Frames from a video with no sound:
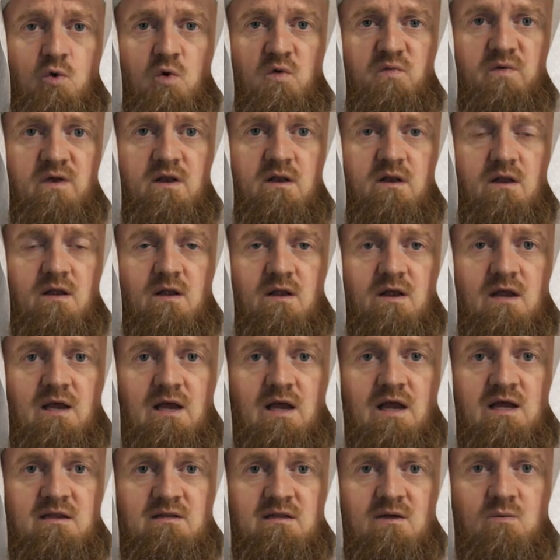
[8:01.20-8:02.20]
orphan,
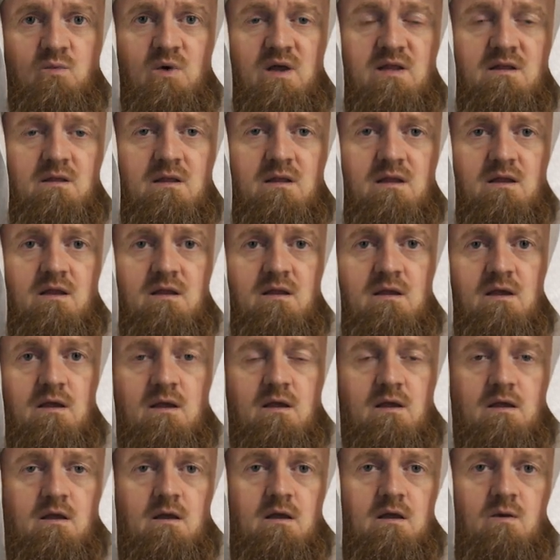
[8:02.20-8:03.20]
and that when the
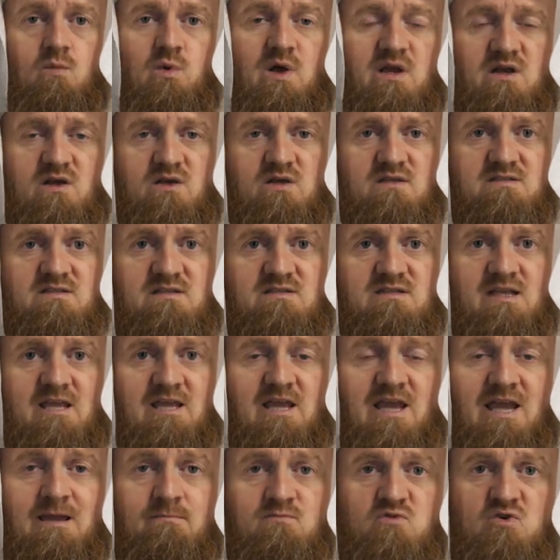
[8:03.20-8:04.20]
wet nurses, they
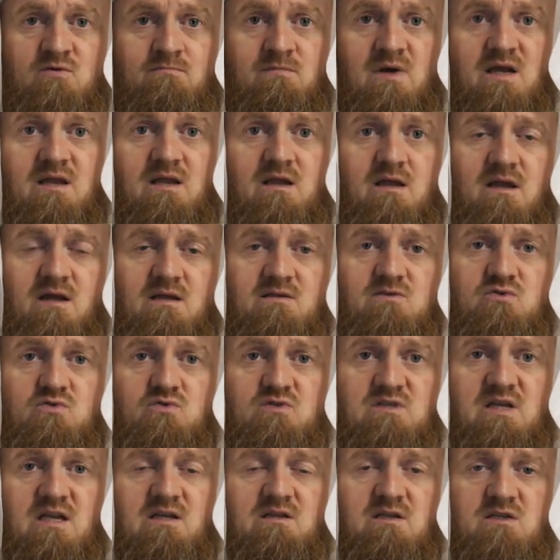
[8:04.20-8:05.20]
came to Mecca to
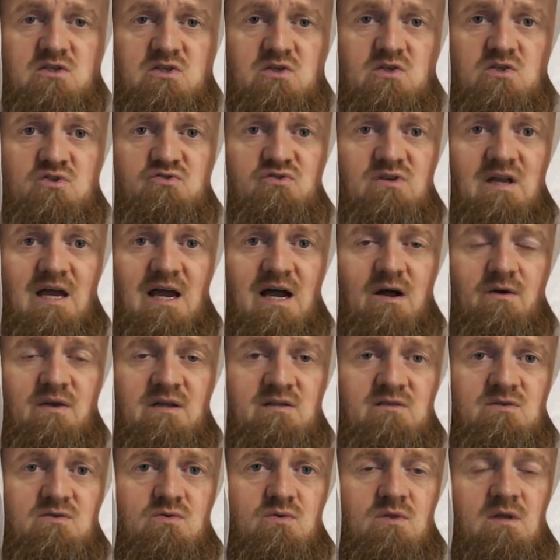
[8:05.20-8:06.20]
take the children out
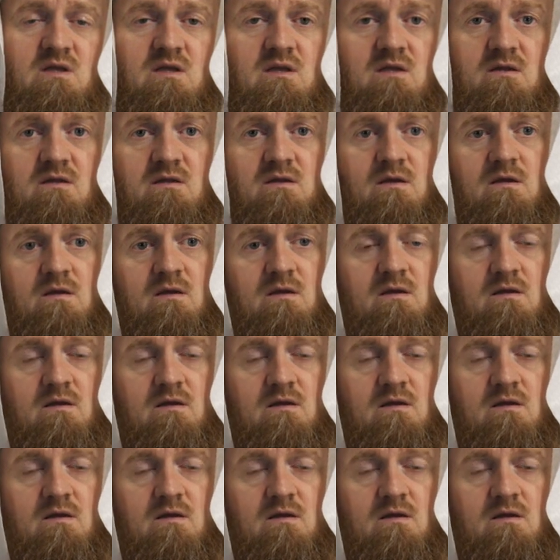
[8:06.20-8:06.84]
into the